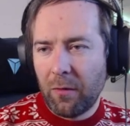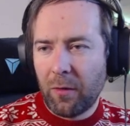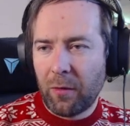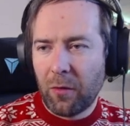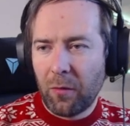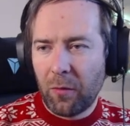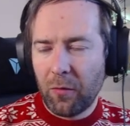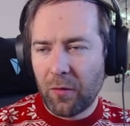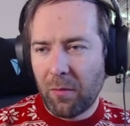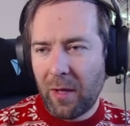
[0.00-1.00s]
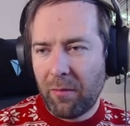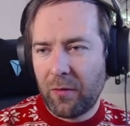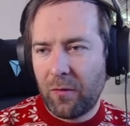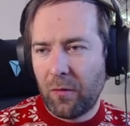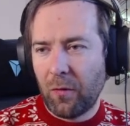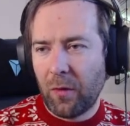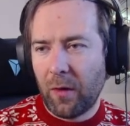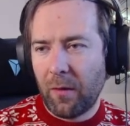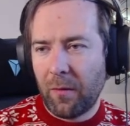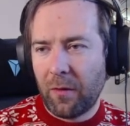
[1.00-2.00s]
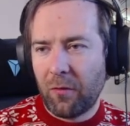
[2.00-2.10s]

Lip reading: We're going to use a map to